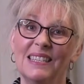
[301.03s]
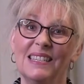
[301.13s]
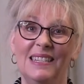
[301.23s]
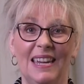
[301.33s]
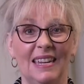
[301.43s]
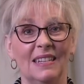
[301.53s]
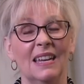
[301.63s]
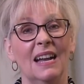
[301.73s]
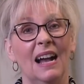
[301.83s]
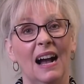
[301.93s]
state
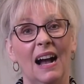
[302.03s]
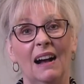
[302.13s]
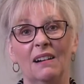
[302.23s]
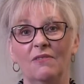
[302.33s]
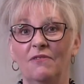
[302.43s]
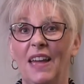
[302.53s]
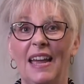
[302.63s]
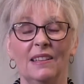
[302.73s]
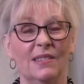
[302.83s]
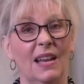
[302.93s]
of
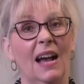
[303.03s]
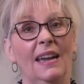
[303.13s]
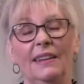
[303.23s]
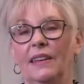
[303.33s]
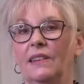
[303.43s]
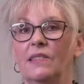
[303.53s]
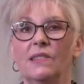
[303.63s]
anxiety, in a